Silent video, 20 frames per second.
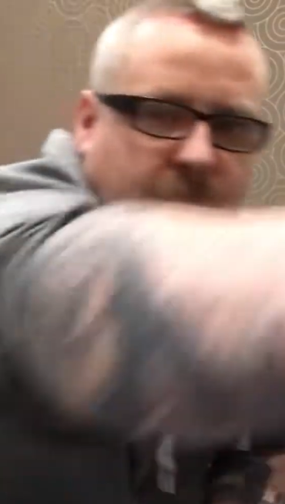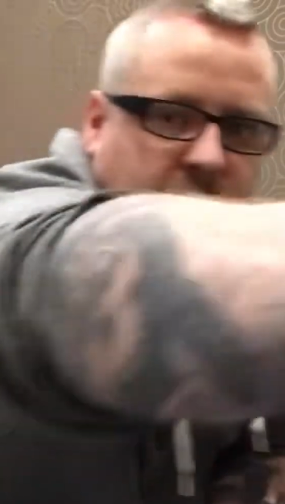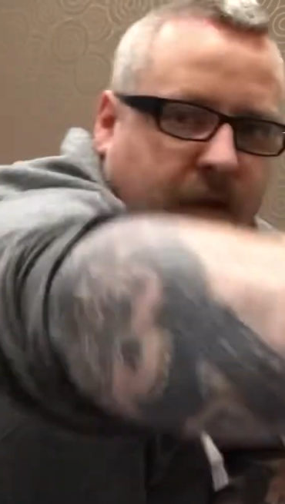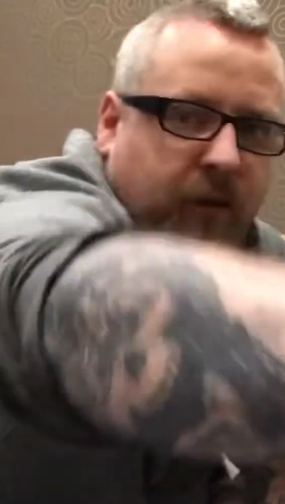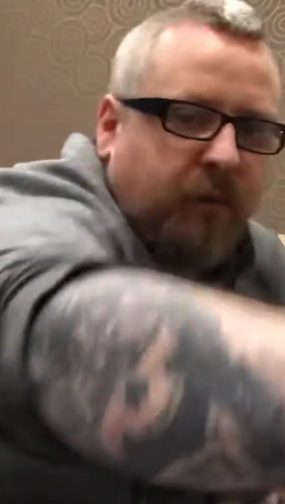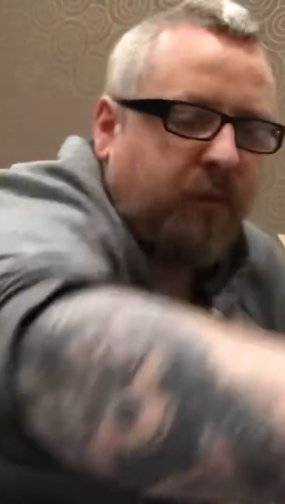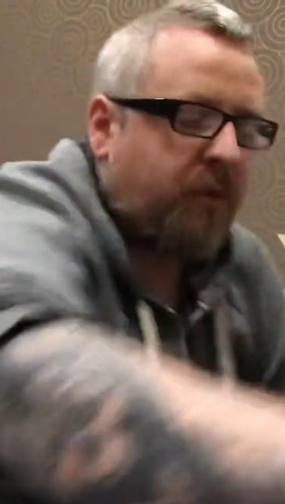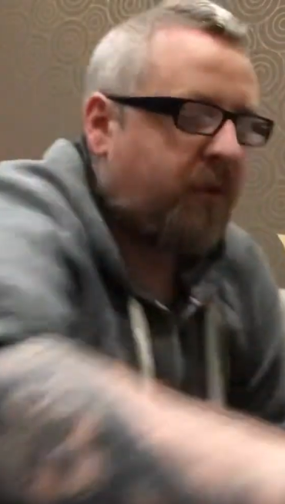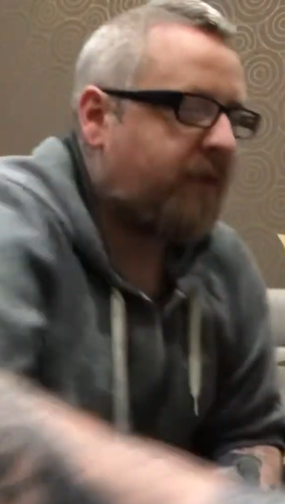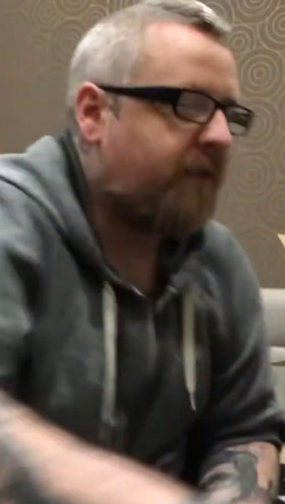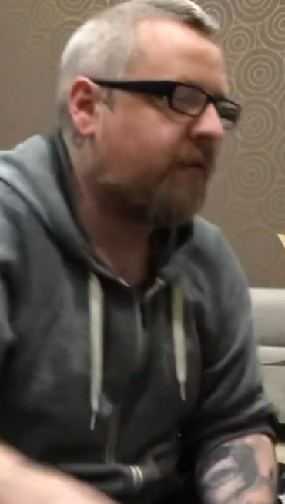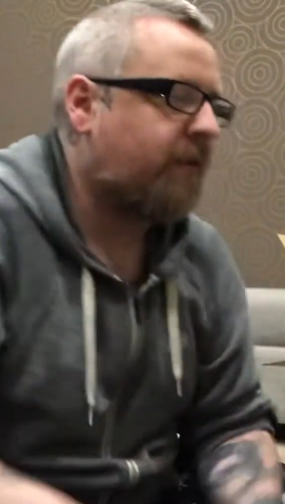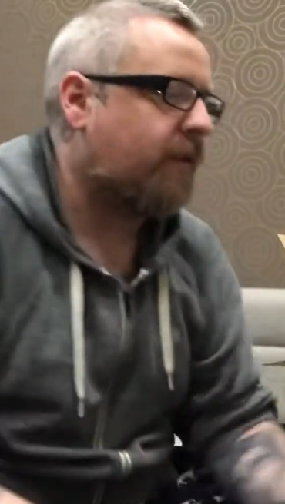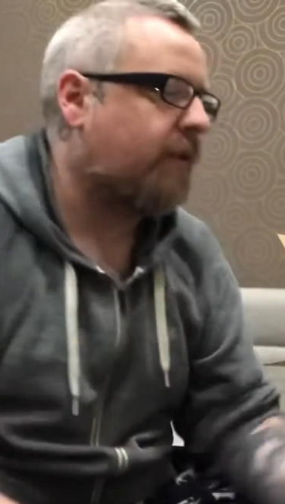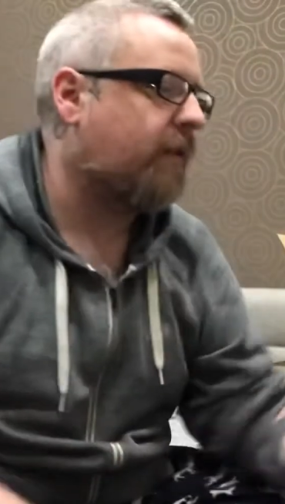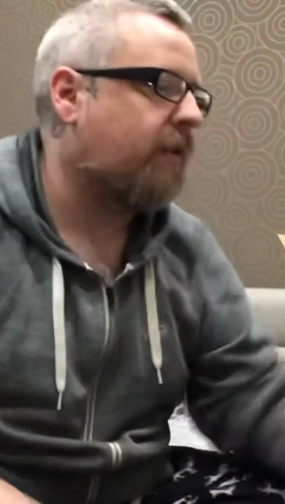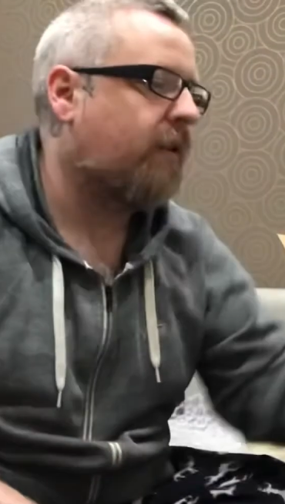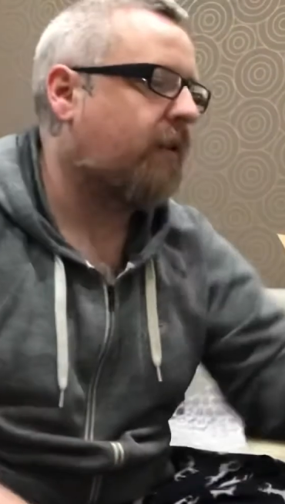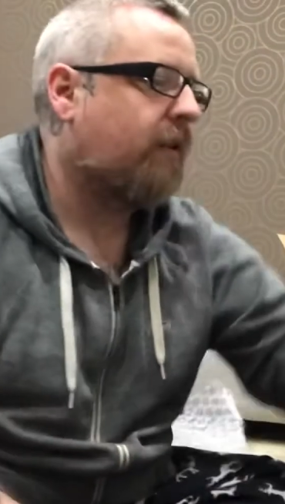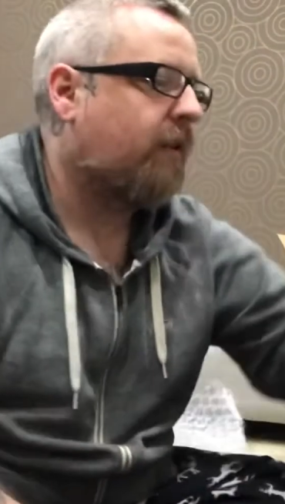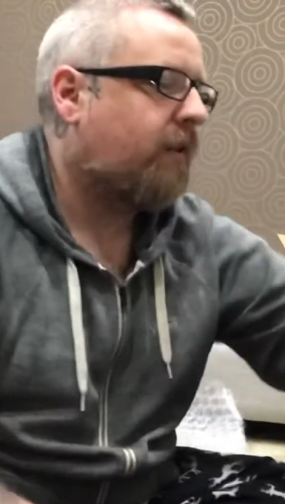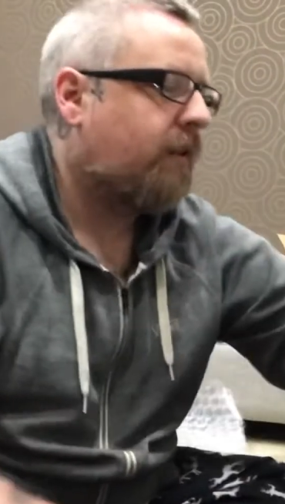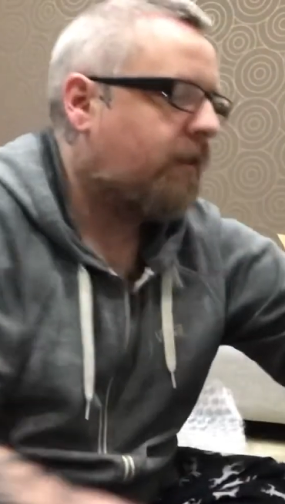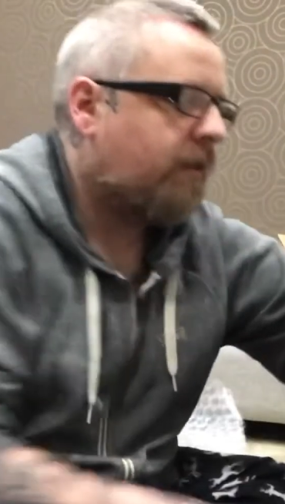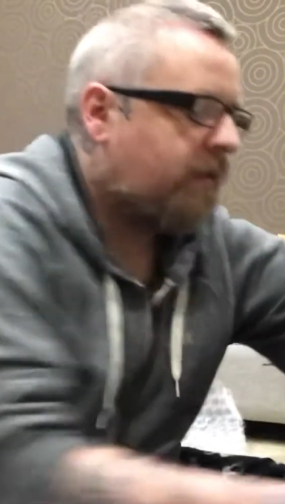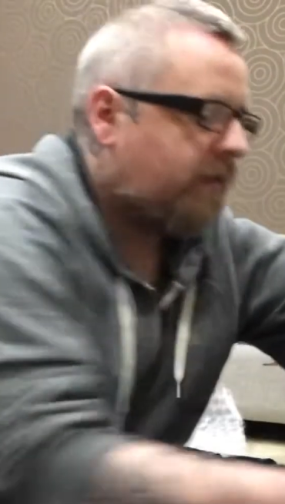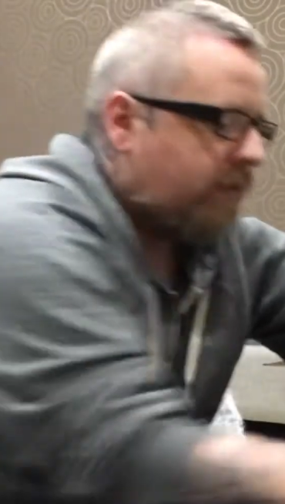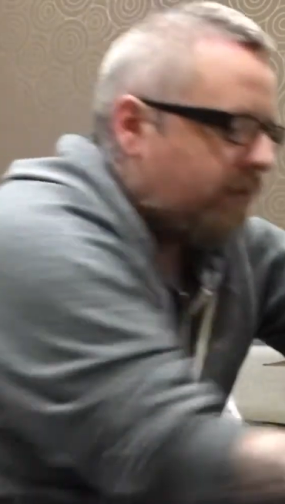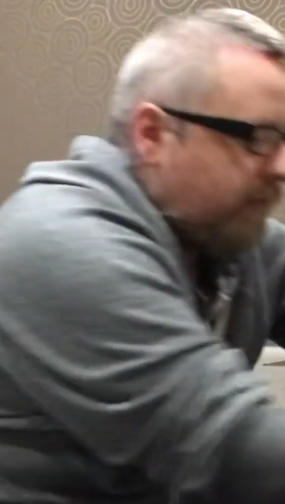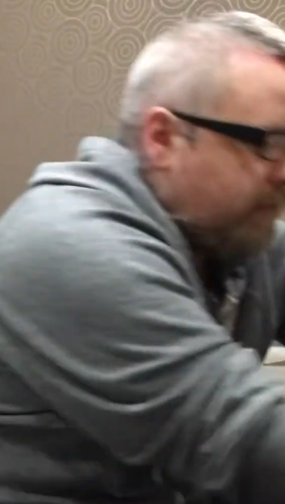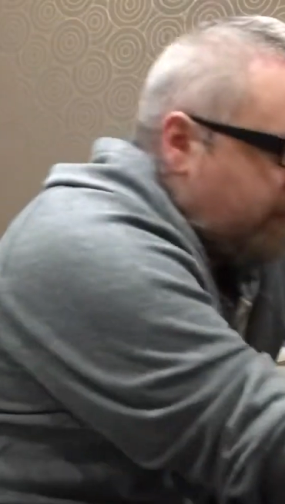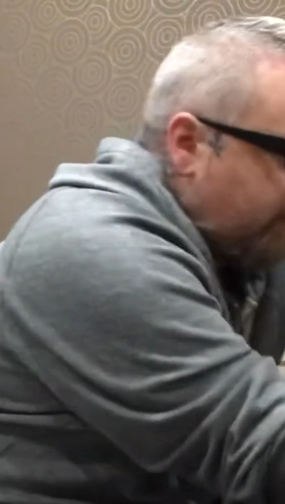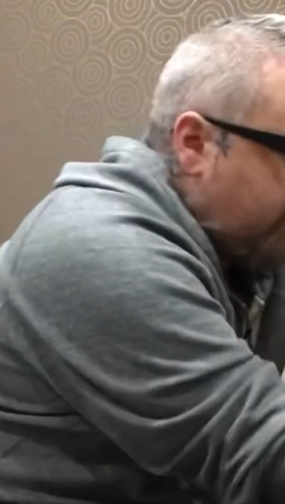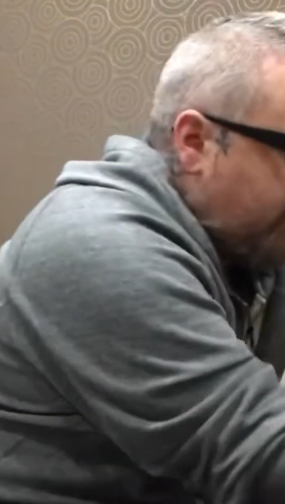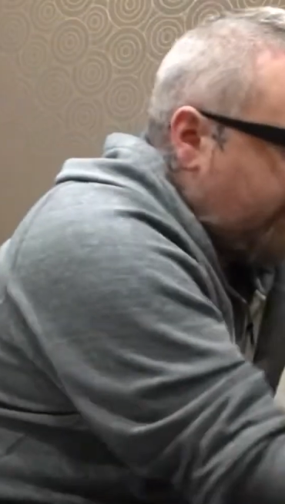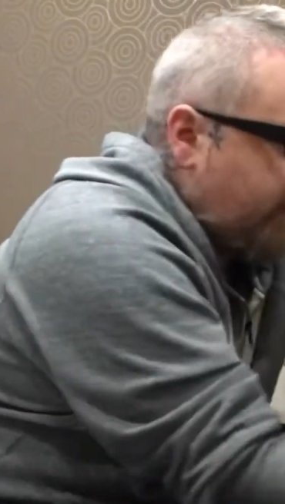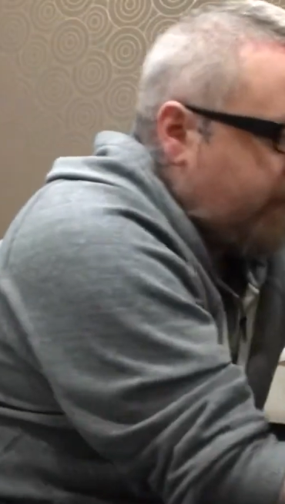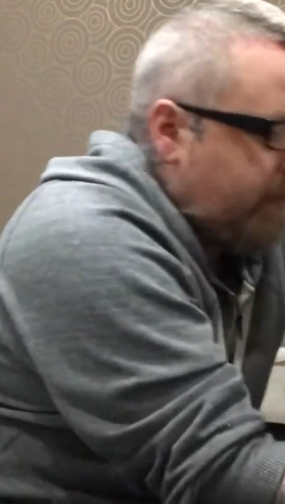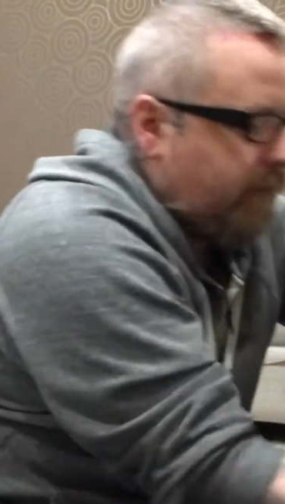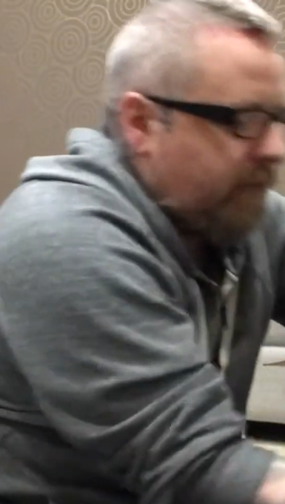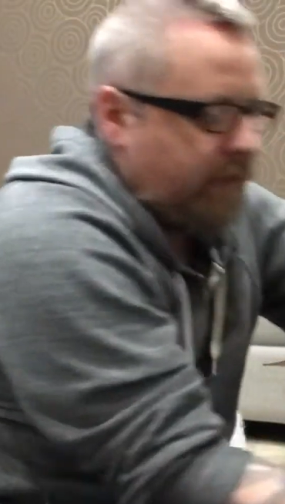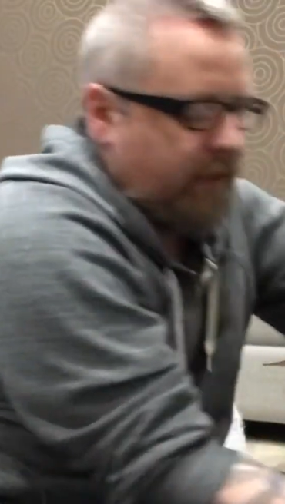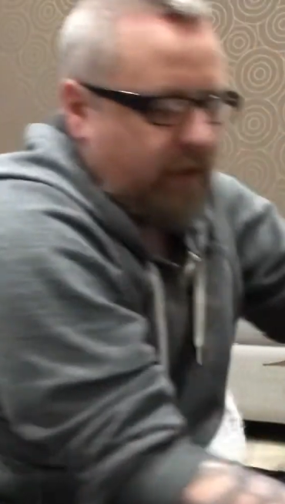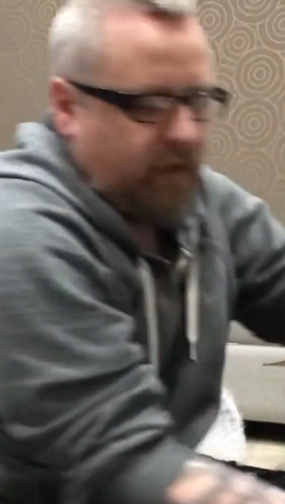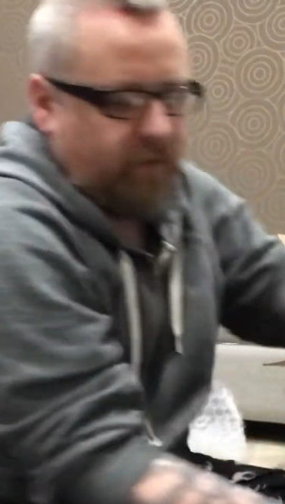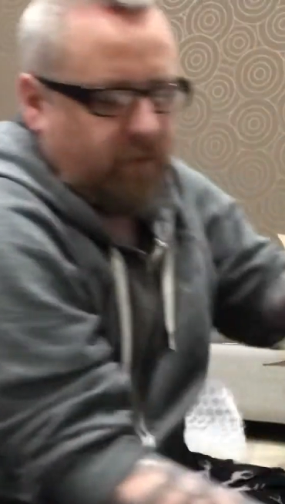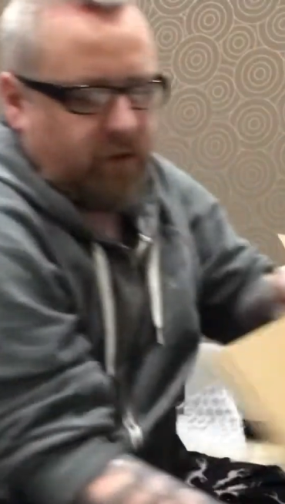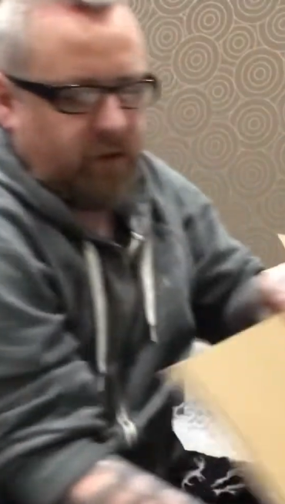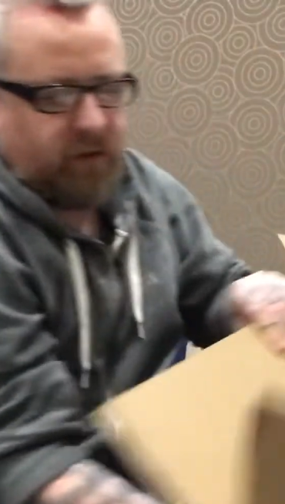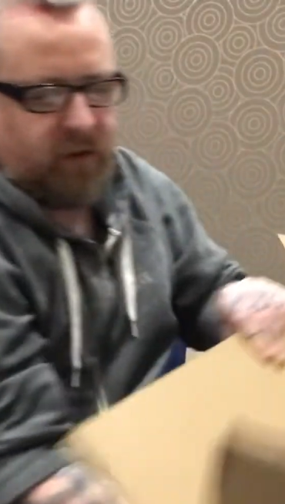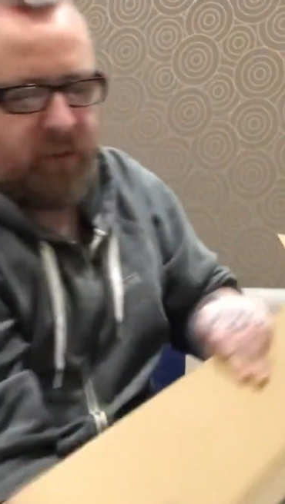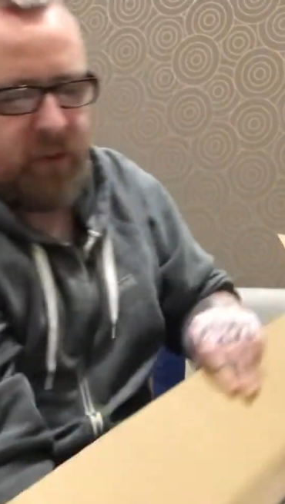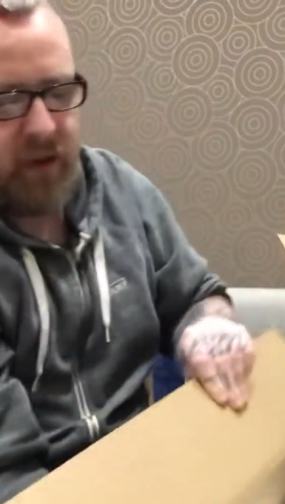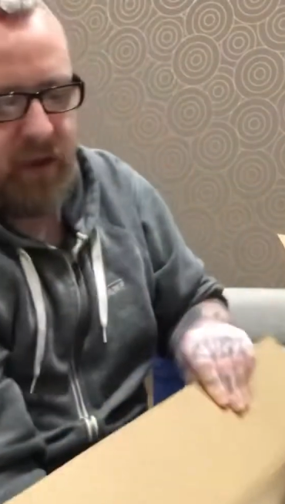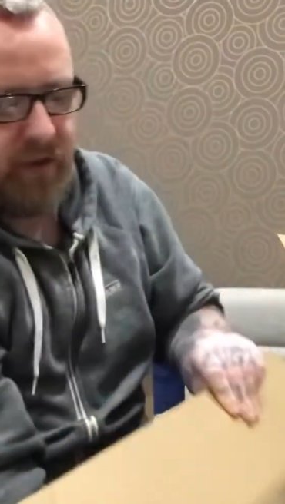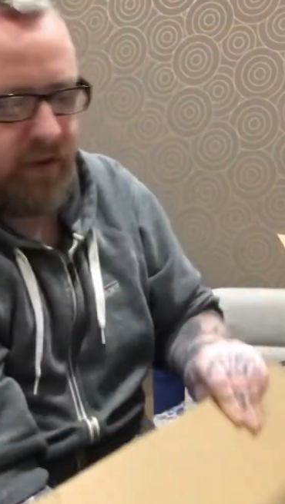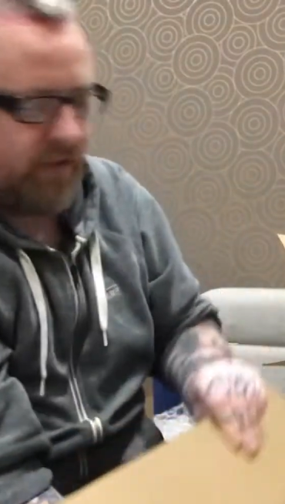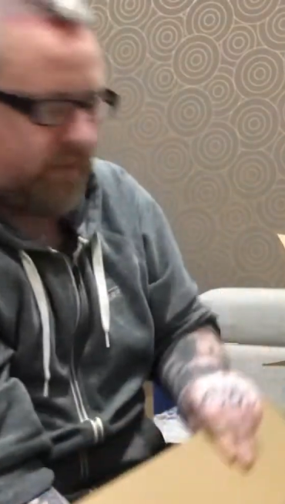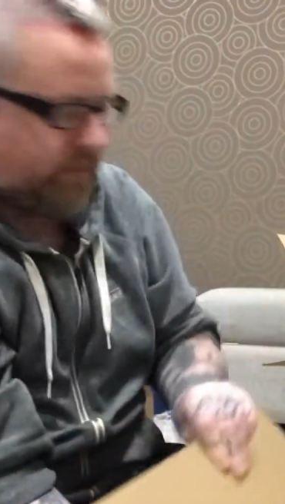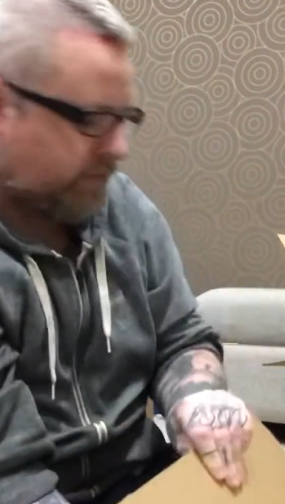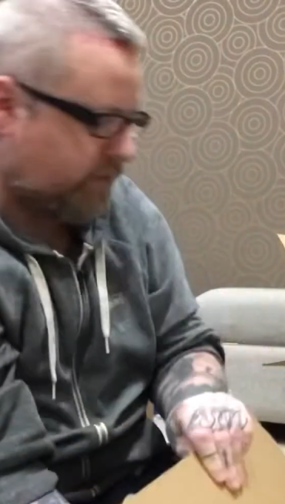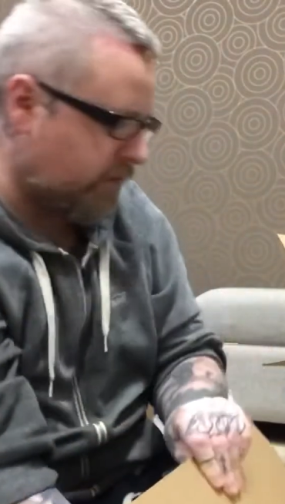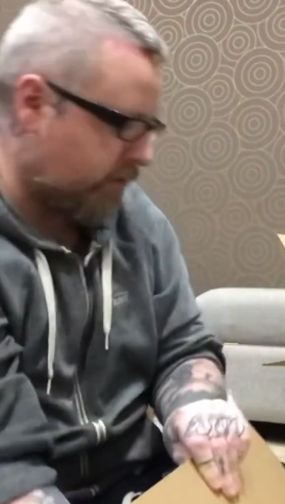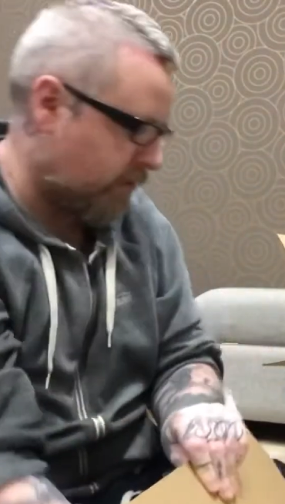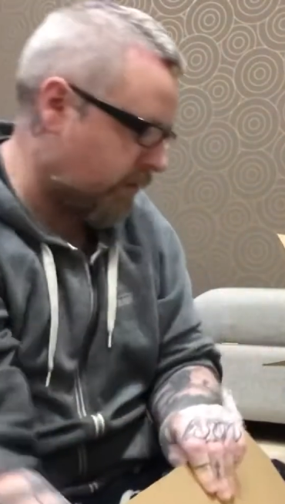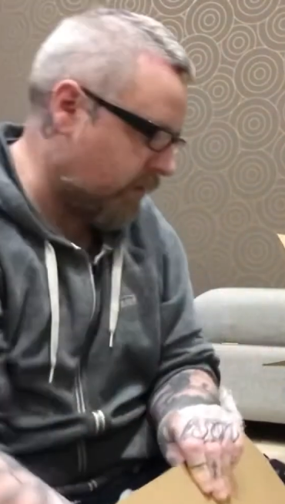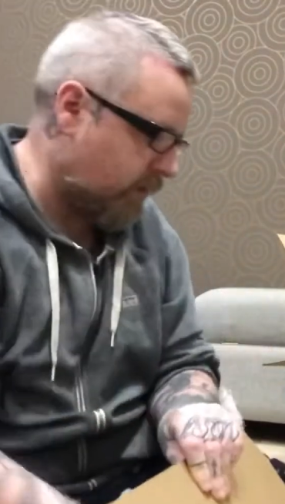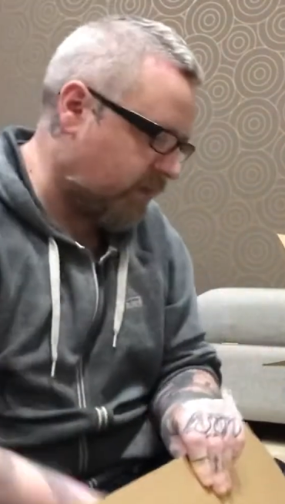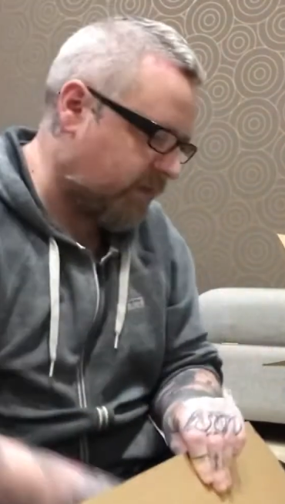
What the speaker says: compressor. So unless they're in one of the boxes with the shocks,